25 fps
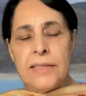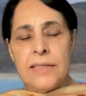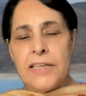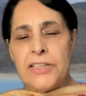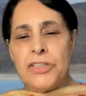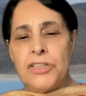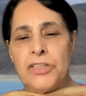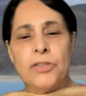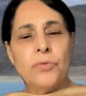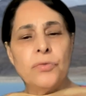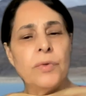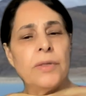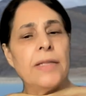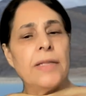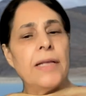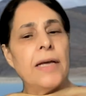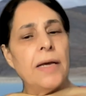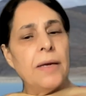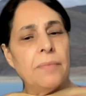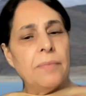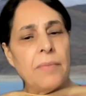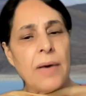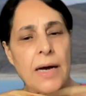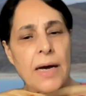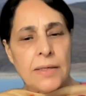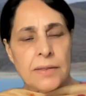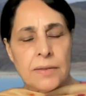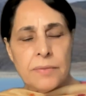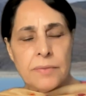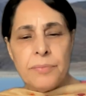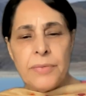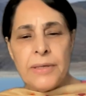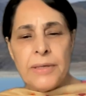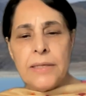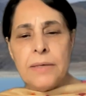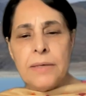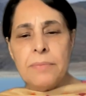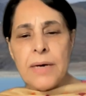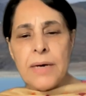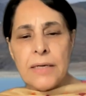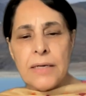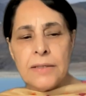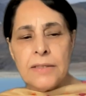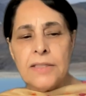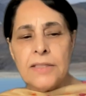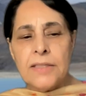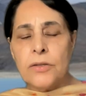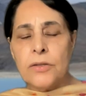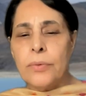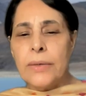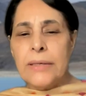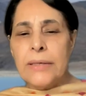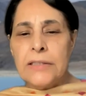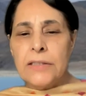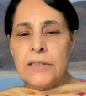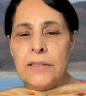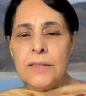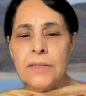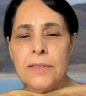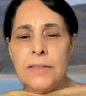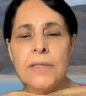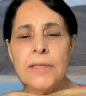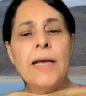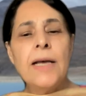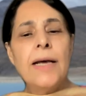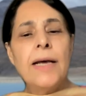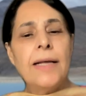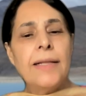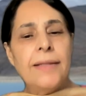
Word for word: sessions with them asked made them answer questions